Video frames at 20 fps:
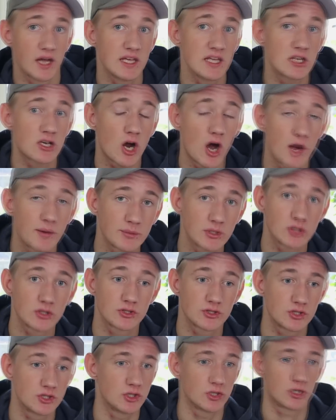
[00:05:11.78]

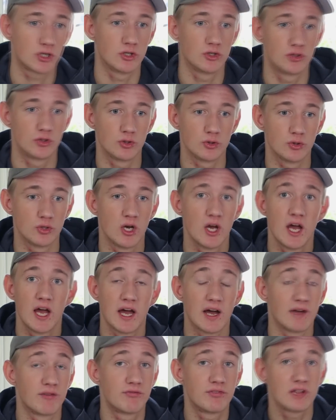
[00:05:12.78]
e-commerce, you can do
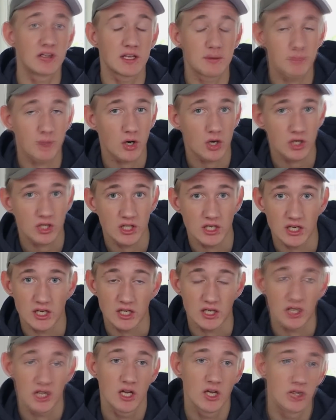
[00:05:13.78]
affiliate
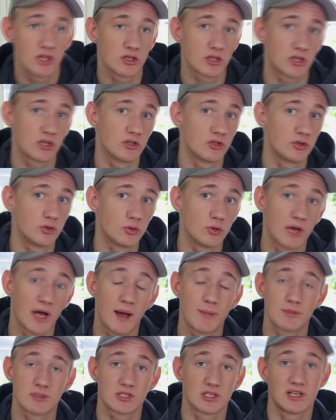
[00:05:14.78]
marketing, you can do
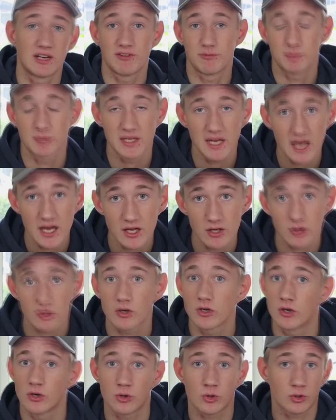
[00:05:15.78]
Amazon FBA
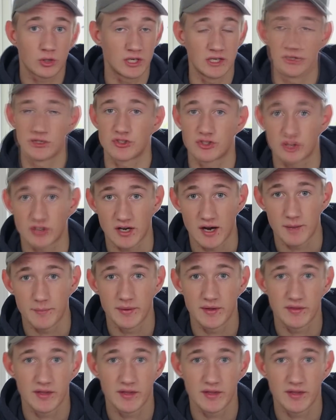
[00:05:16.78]
or Instagram.